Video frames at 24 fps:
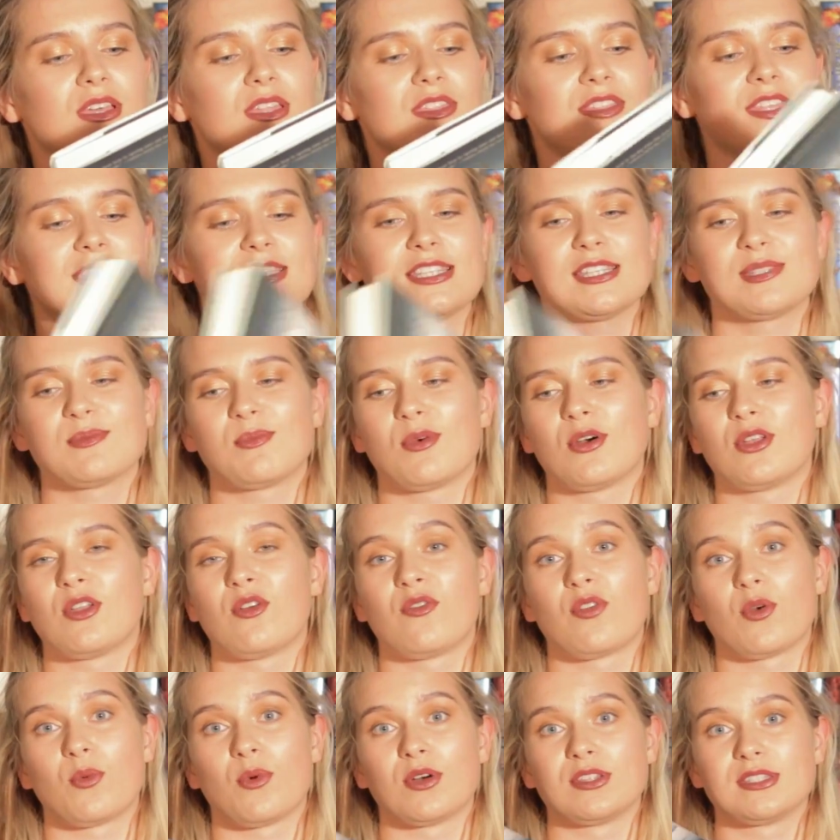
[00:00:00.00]
this is one
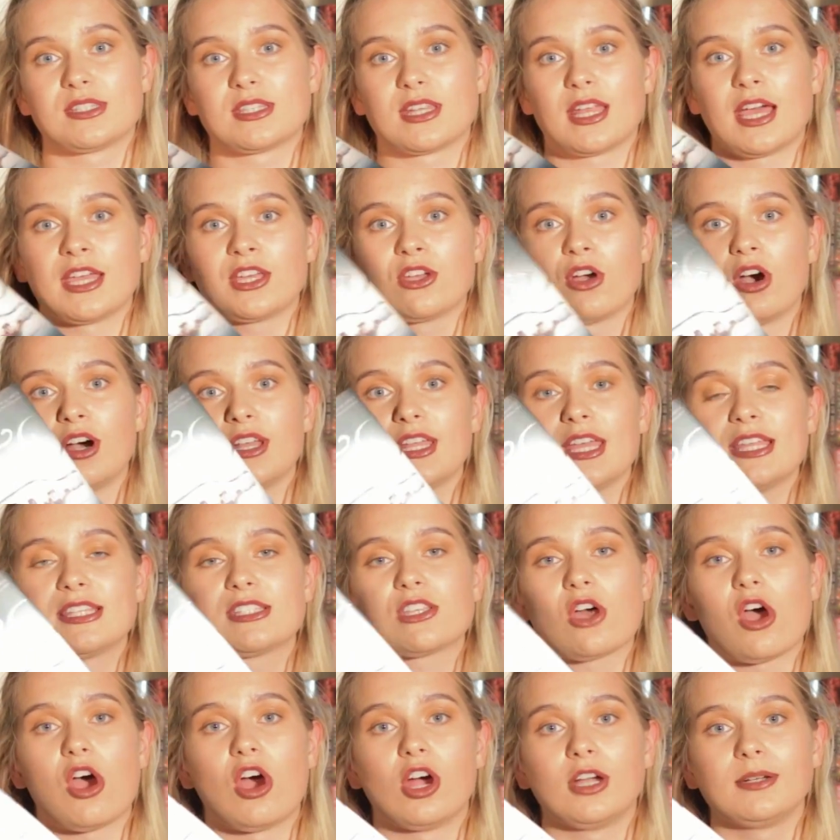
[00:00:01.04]
of the ones that I got. It's
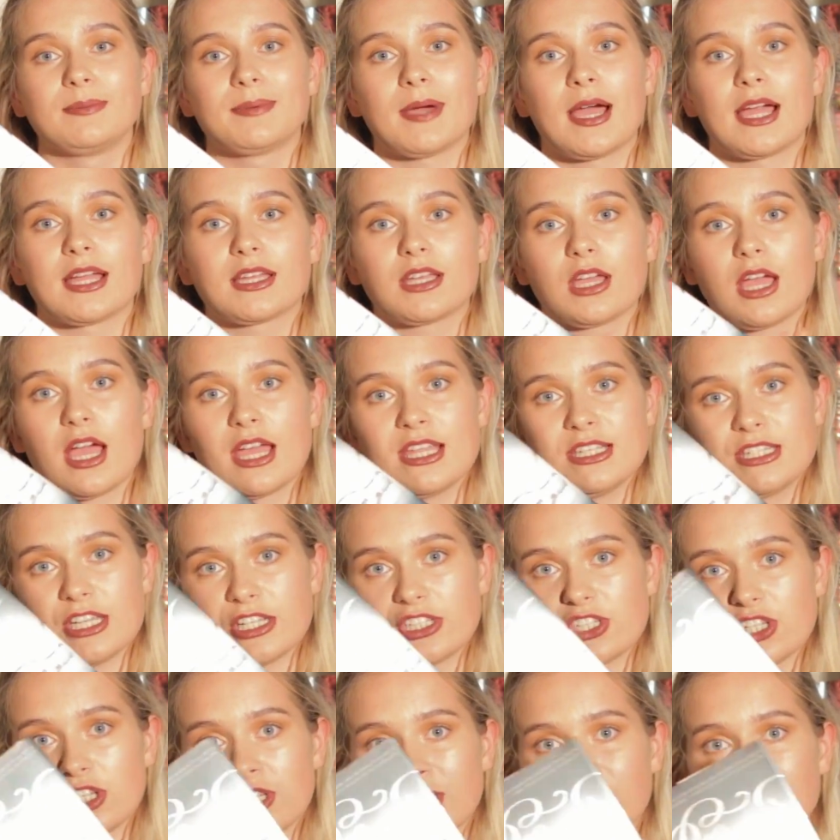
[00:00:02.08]
a hardback
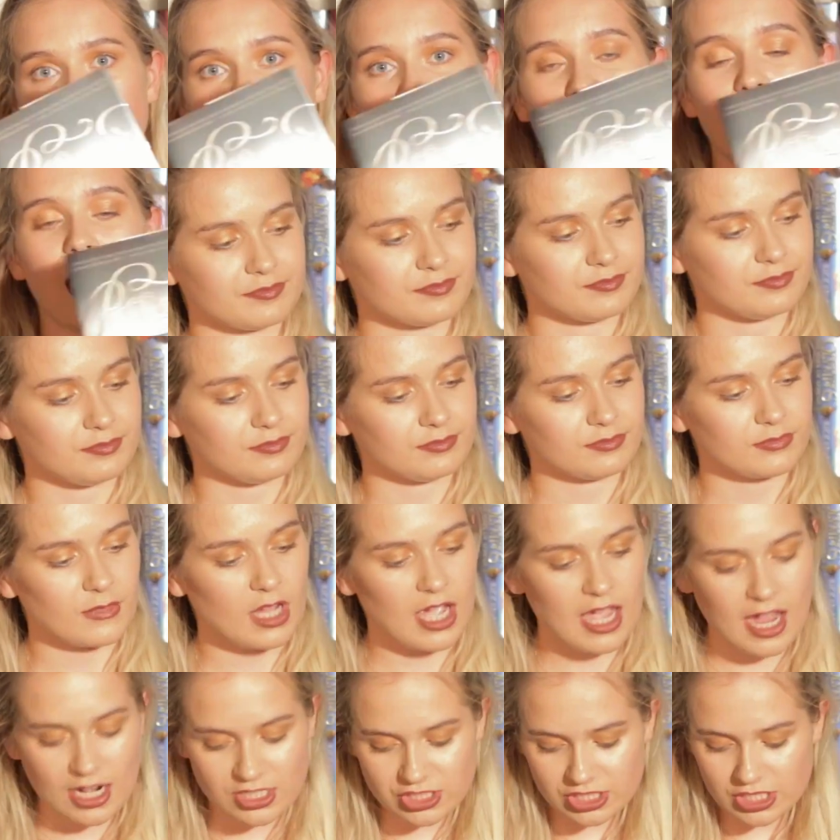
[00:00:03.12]
edition.
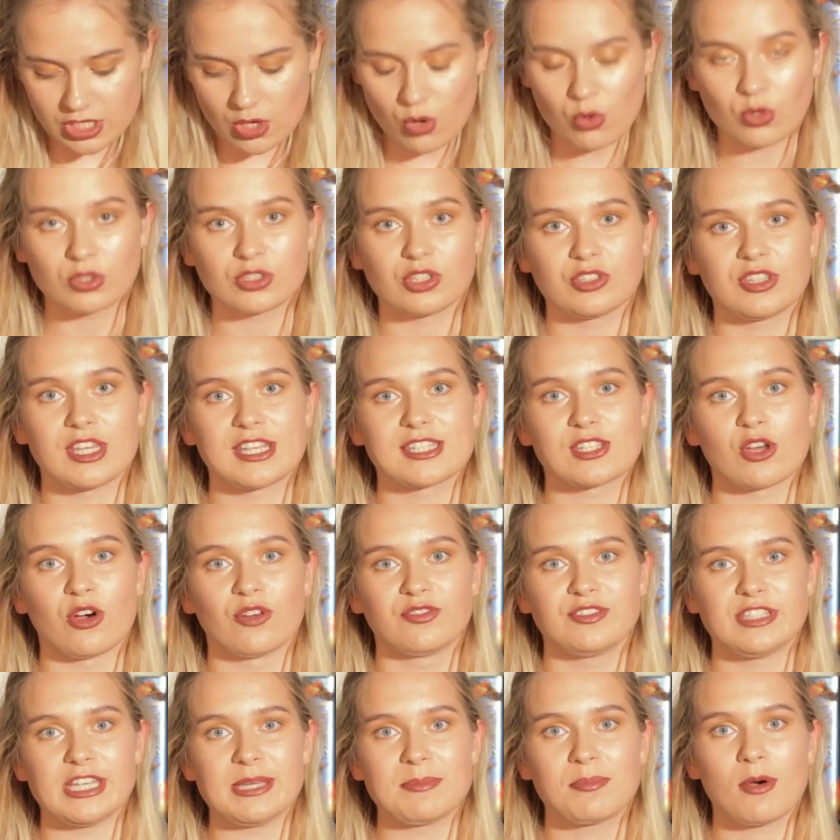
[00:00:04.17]
I actually ordered this
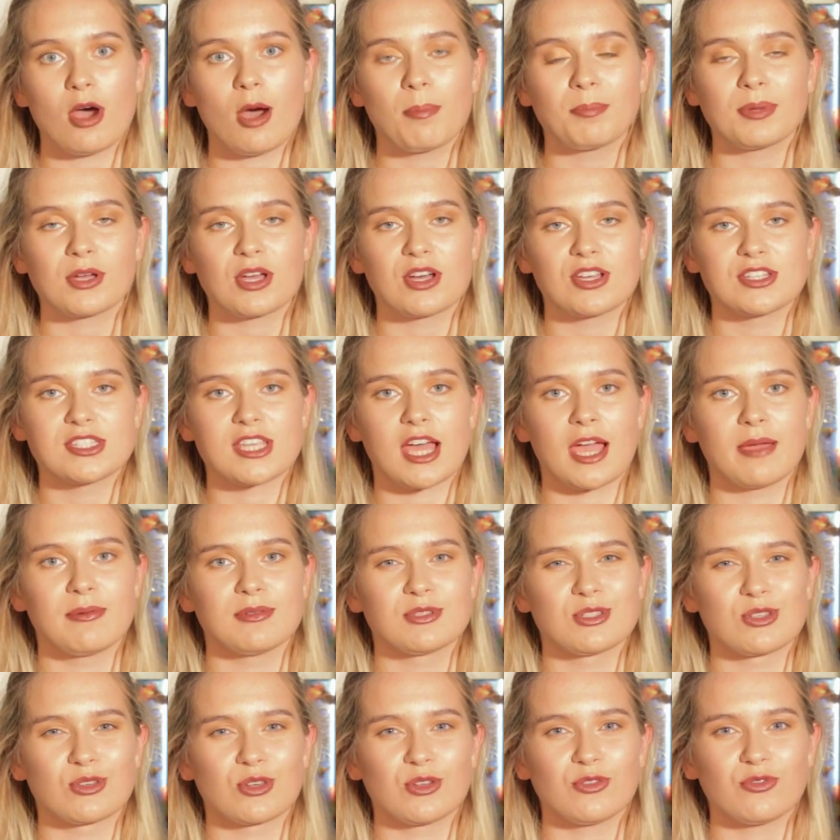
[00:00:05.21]
off DEPOP because I
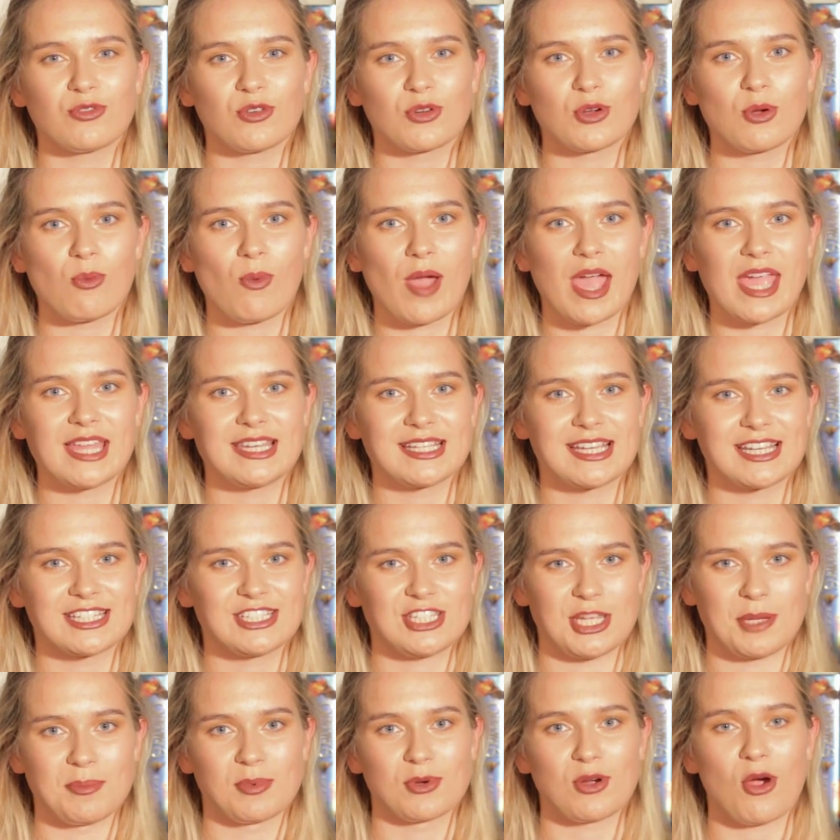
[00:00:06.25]
was looking for a way to get
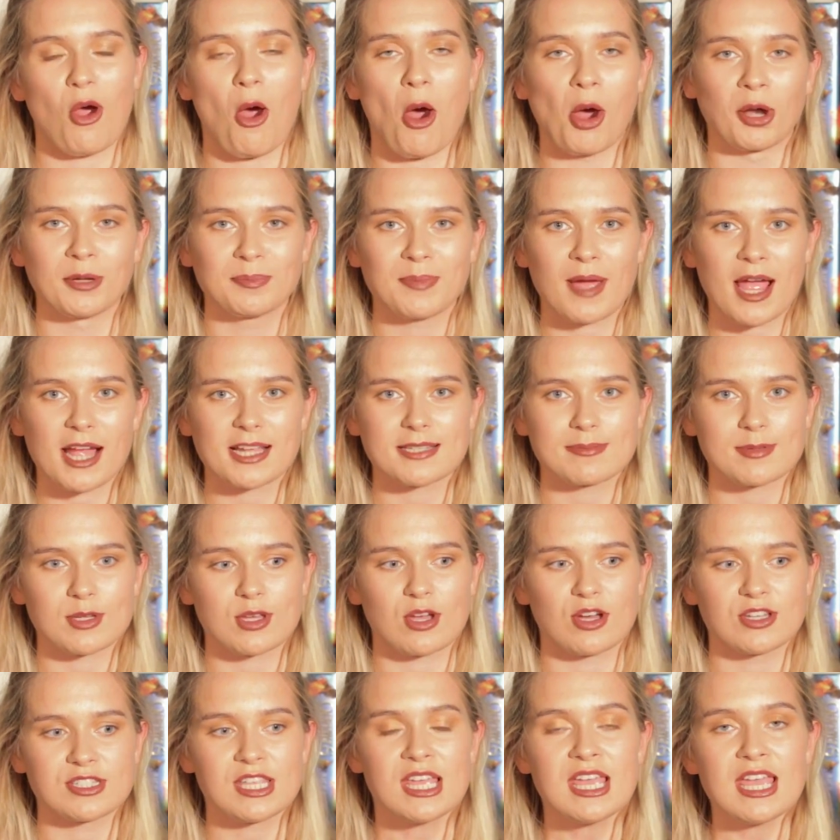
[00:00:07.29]
cheaper hardbacks,
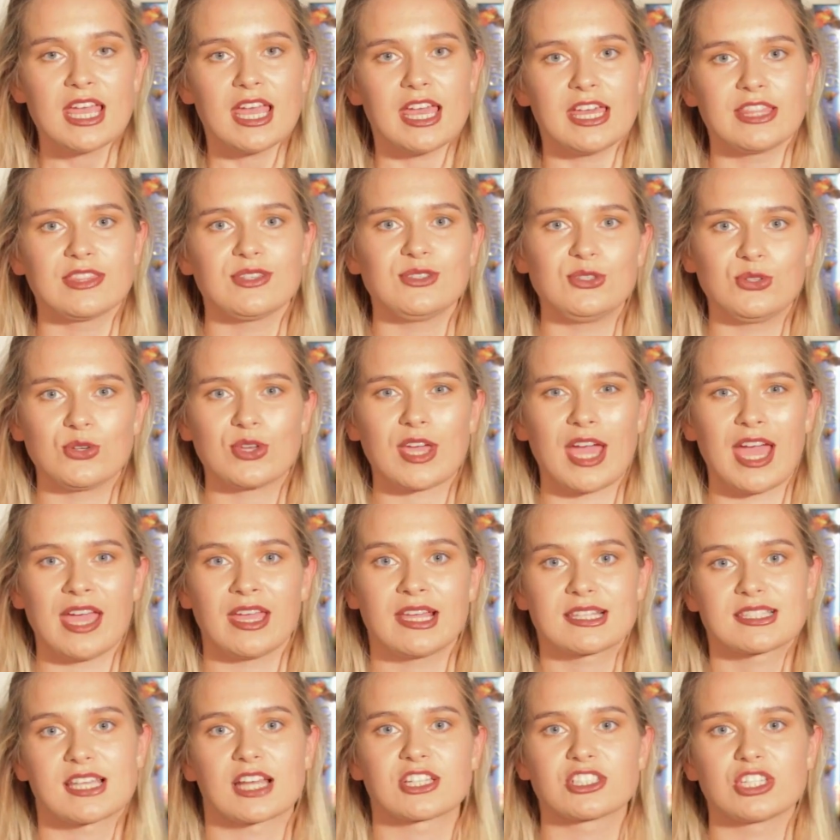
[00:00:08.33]
because in the UK
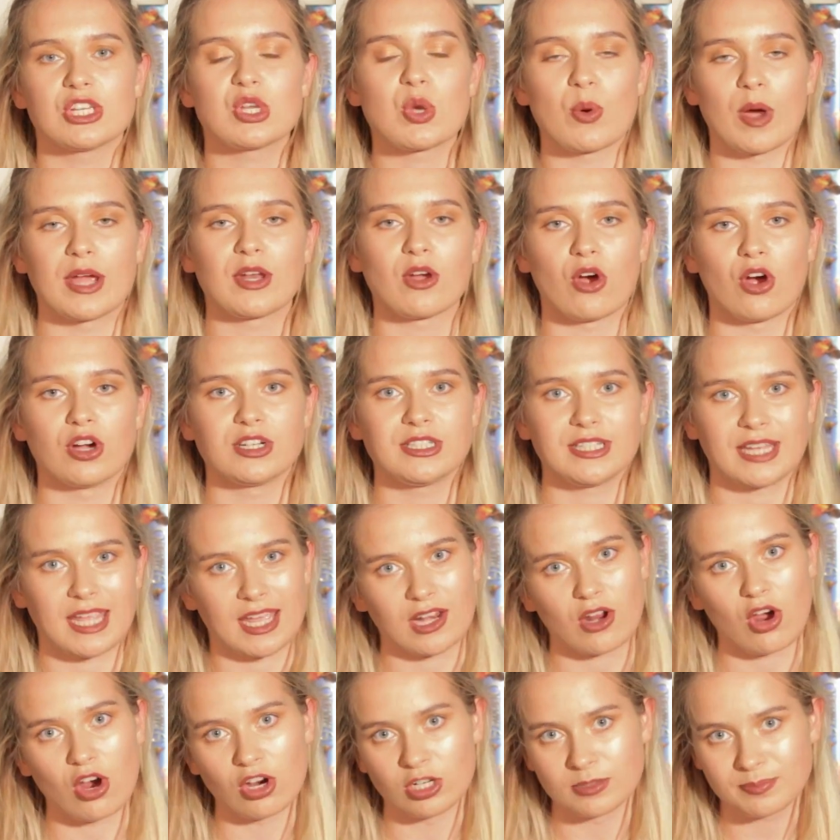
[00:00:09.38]
it's actually quite hard to
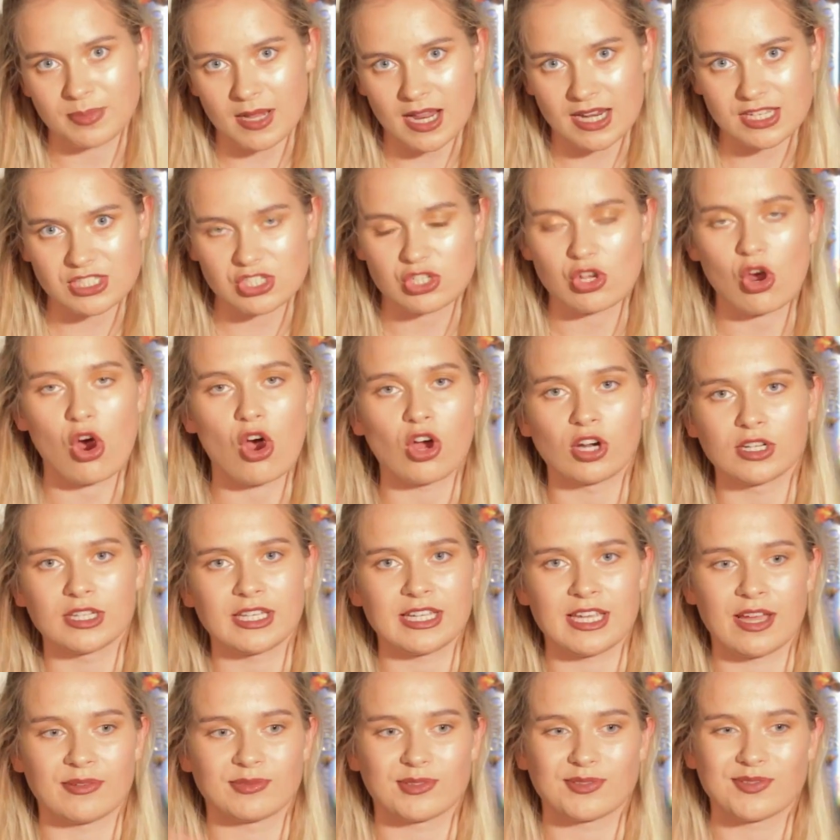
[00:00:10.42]
get hardbacks. You
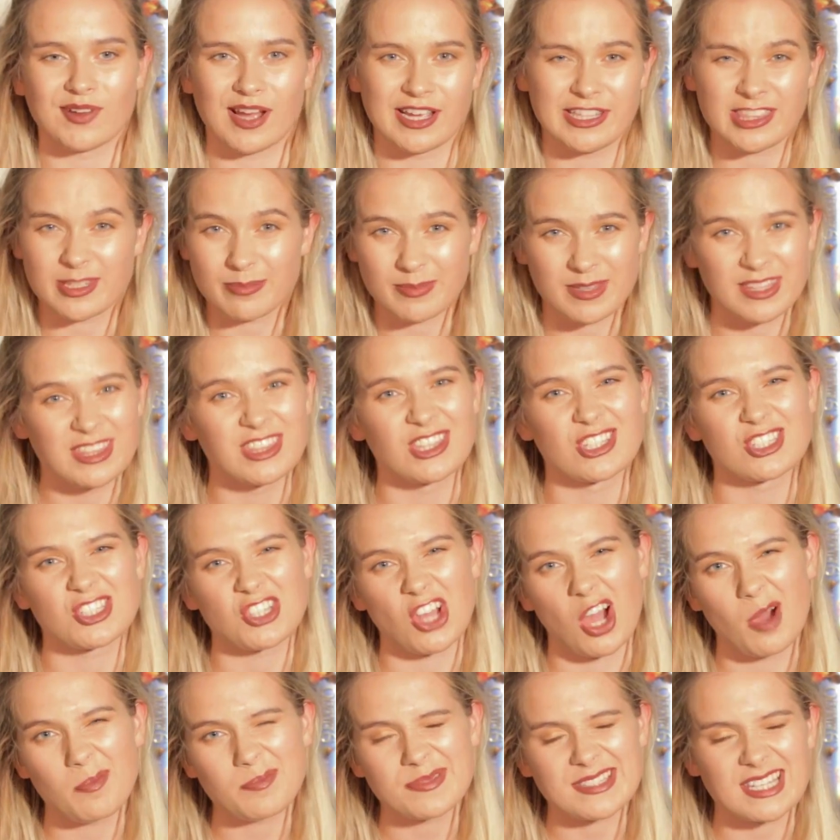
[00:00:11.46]
hardly ever find them in the
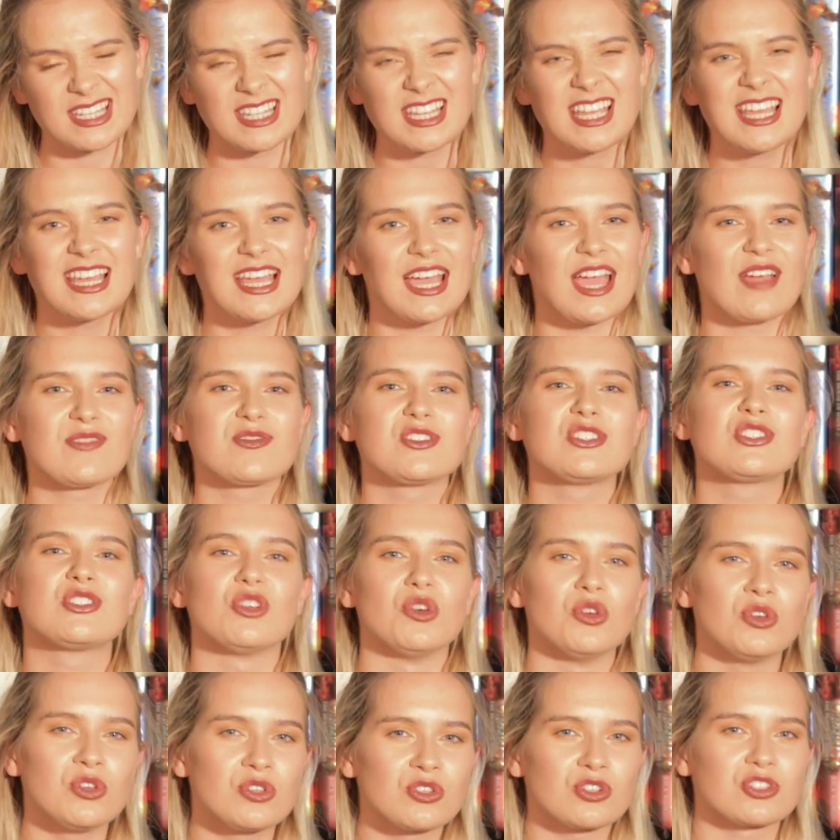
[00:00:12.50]
shops, and if you
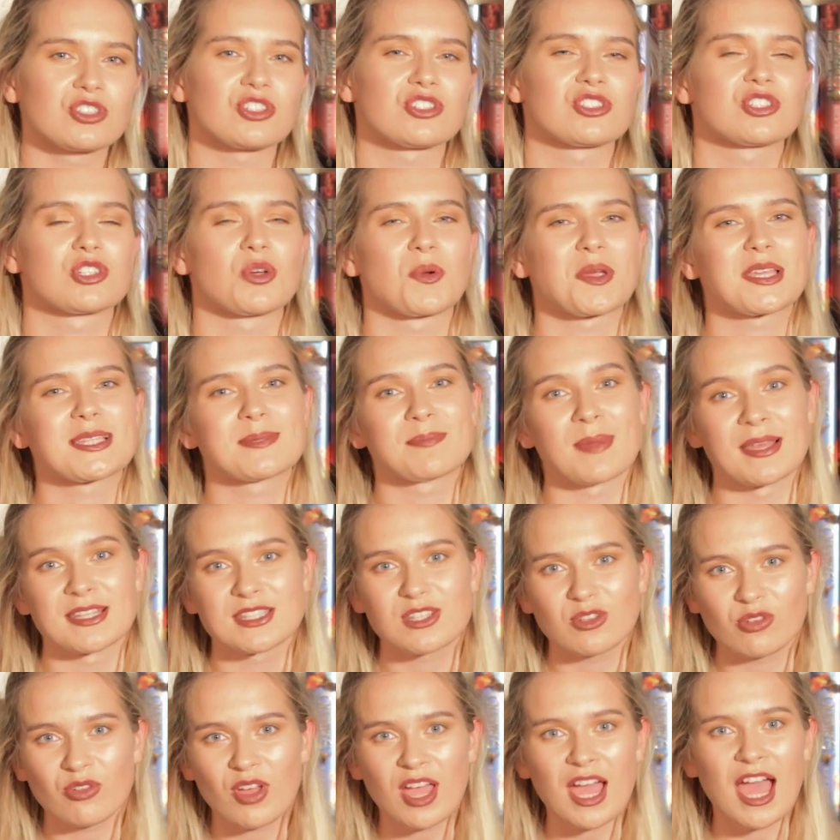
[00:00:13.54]
do they're just so
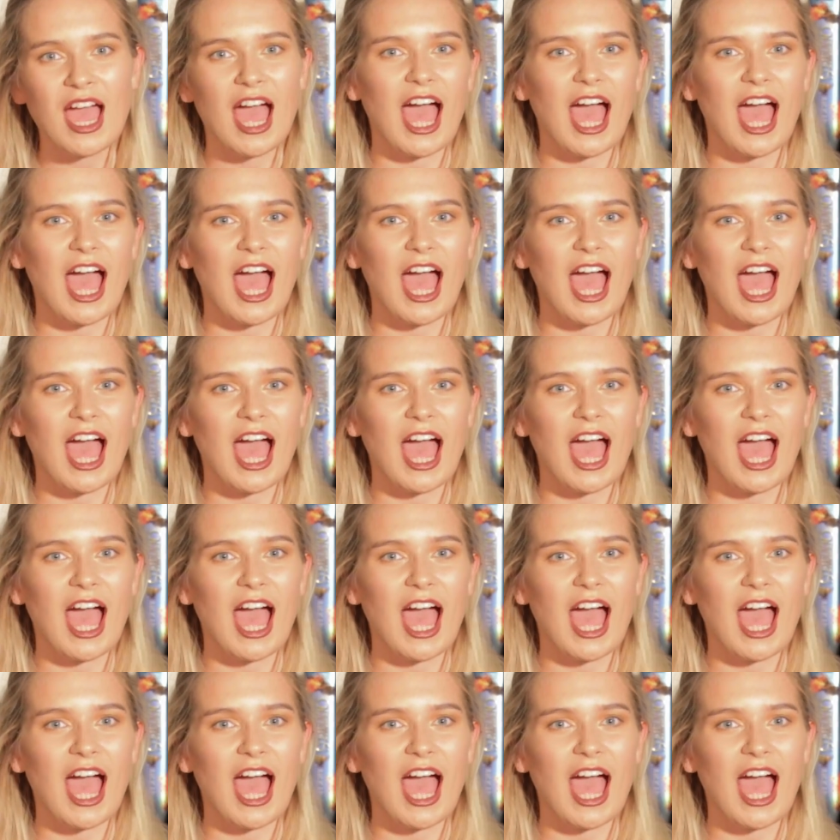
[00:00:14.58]
expensive,